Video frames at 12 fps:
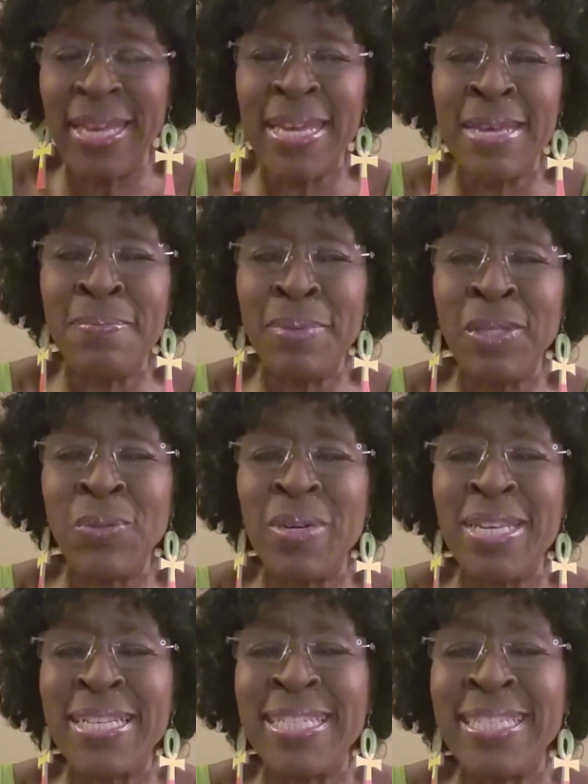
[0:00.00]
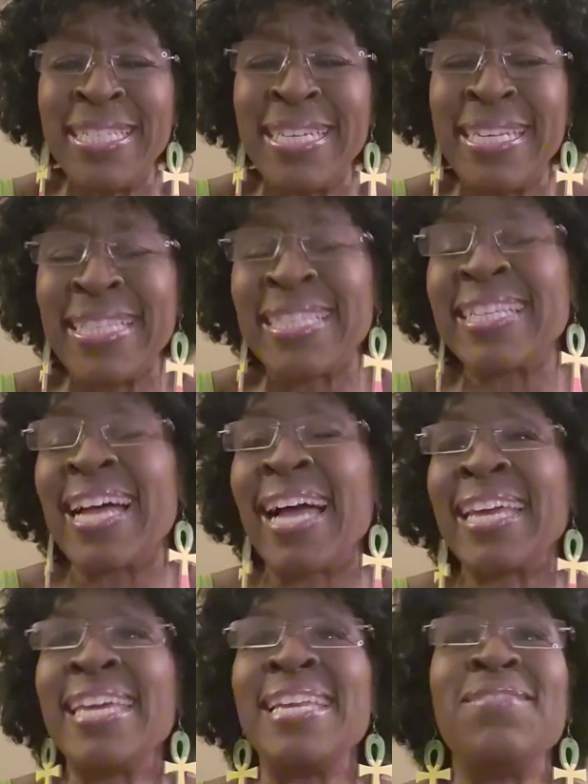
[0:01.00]
in between the sheets, I
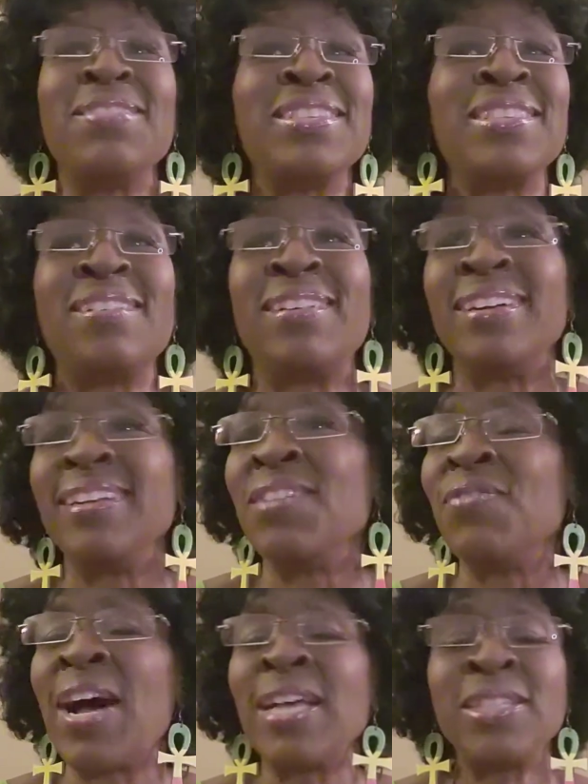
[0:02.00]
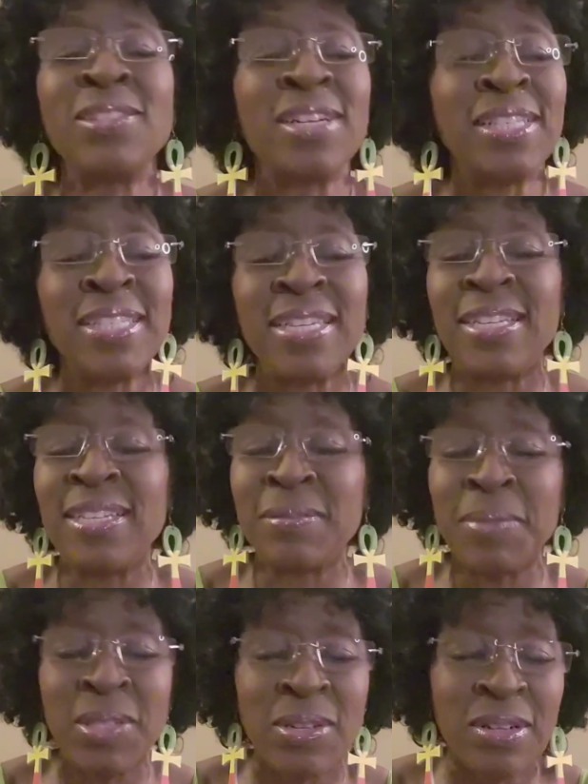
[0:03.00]
can't even start. If I start singing
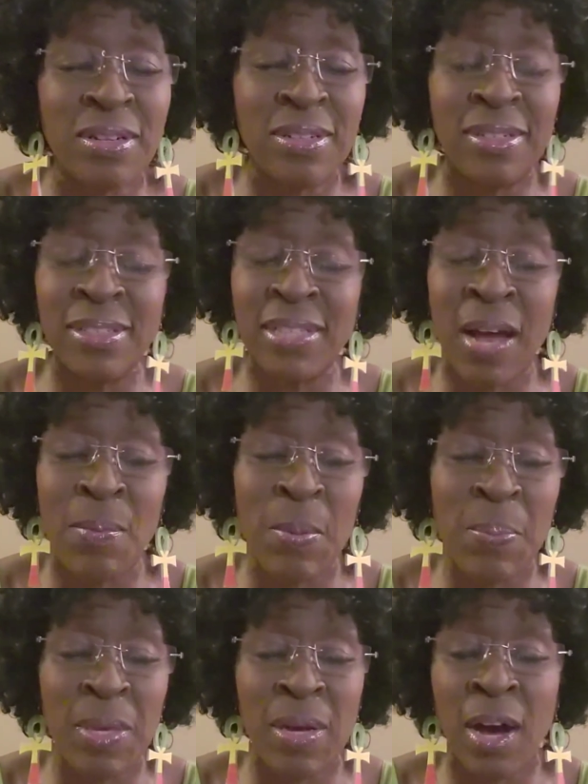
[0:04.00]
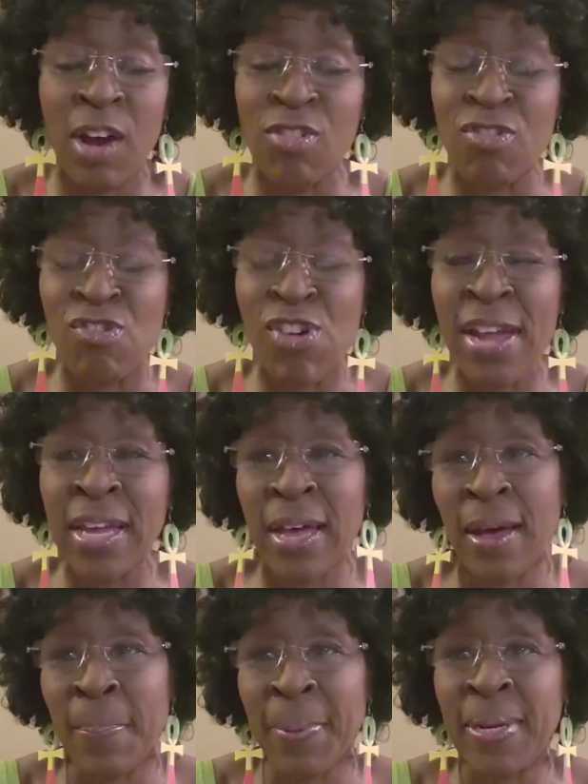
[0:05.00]
them songs, I'm gonna be a wreck
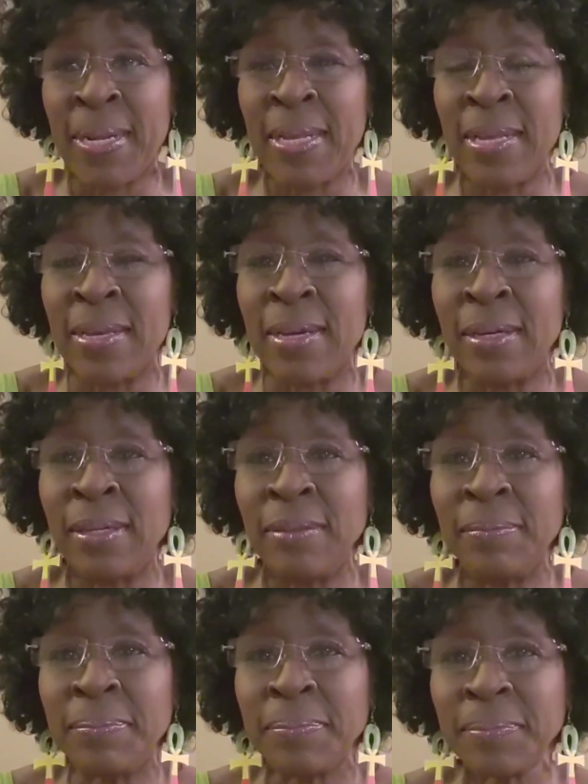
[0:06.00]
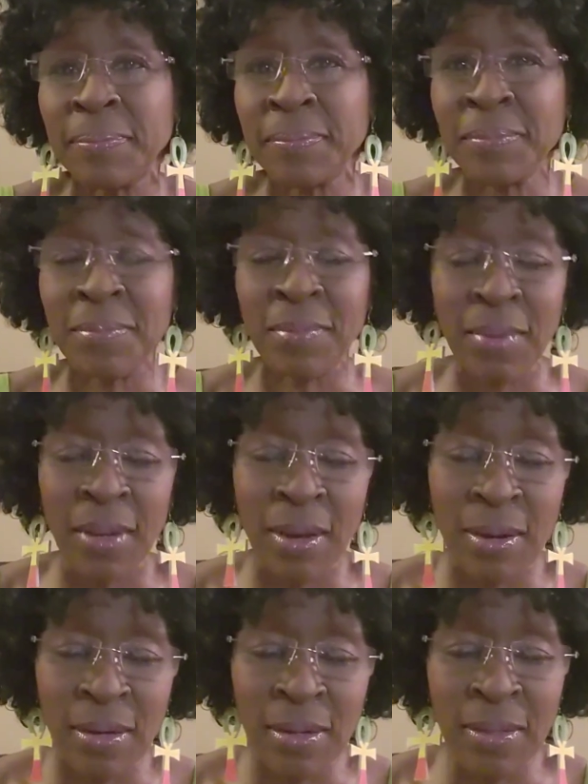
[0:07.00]
up in here.
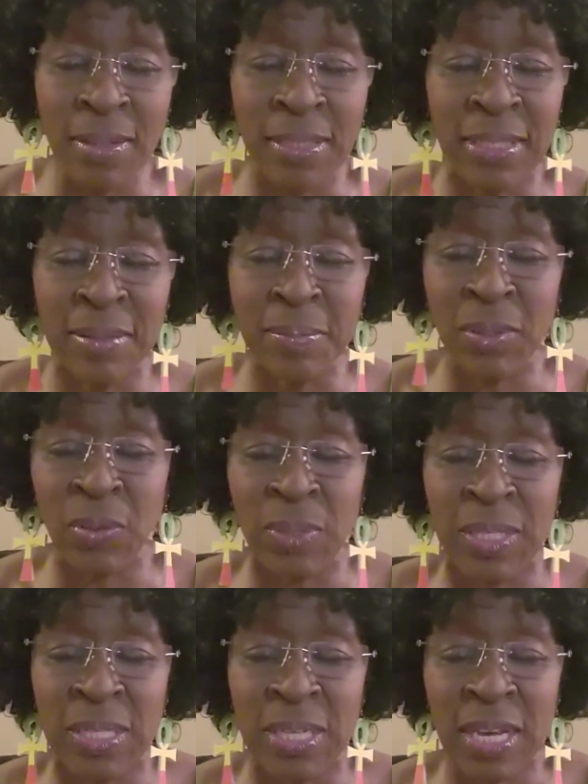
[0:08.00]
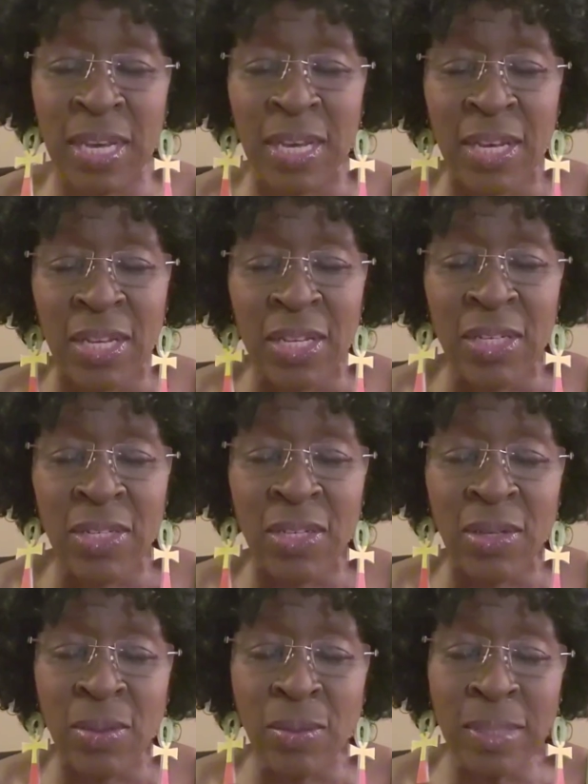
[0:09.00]
Uh, in between.
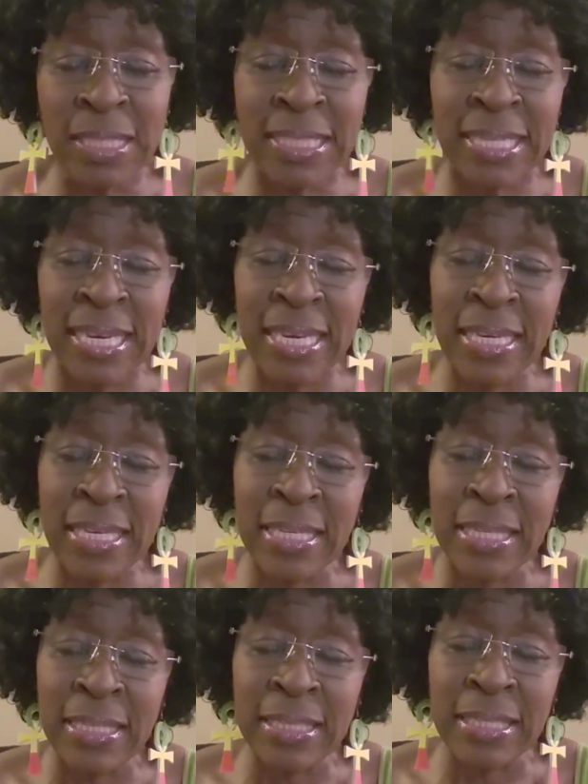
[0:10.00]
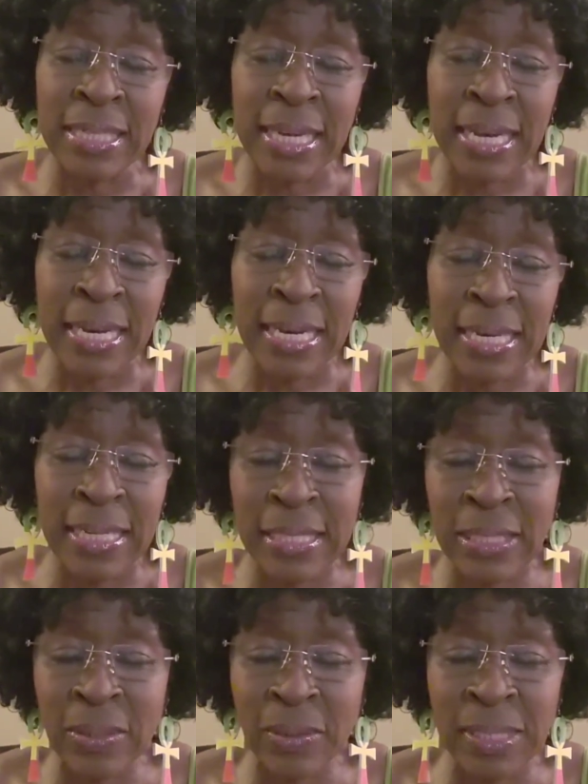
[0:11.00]
Don't say
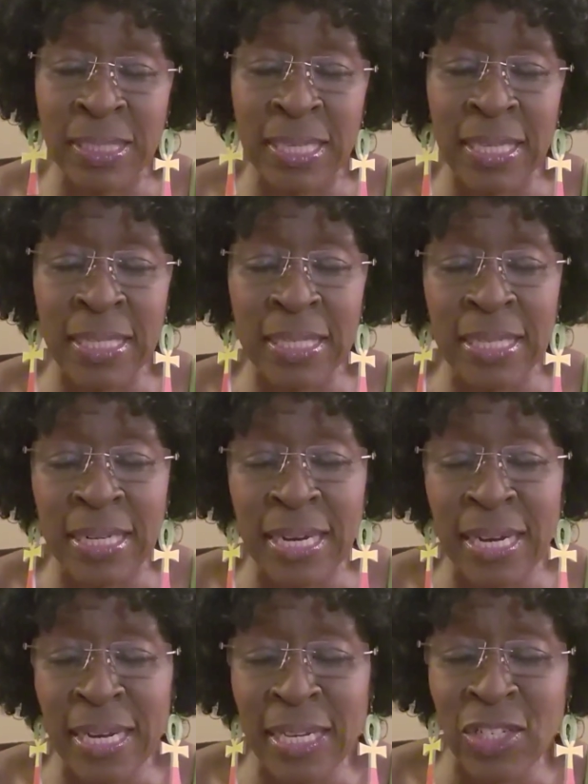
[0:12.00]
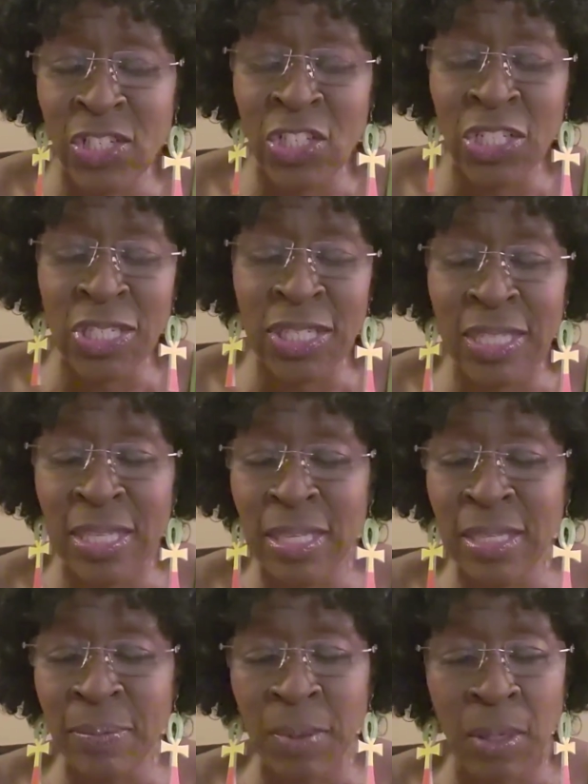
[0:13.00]
goodnight. Don't say goodnight. Just
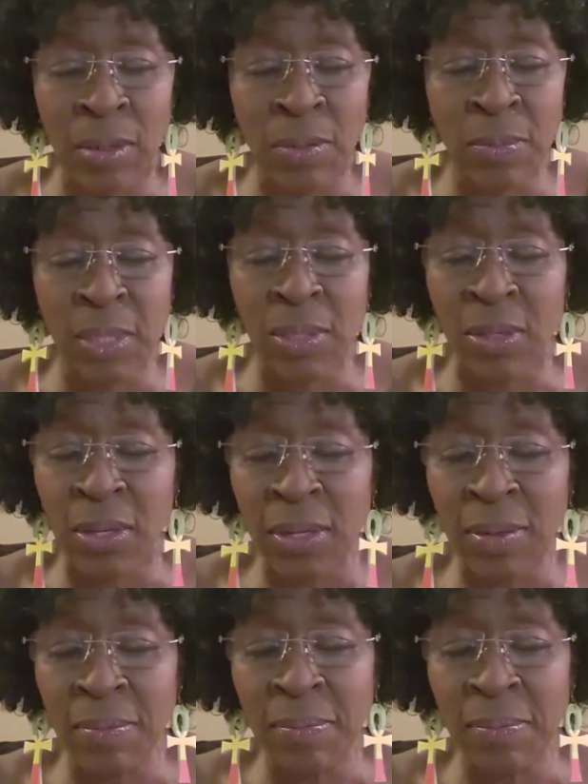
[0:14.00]
things. But oh my God.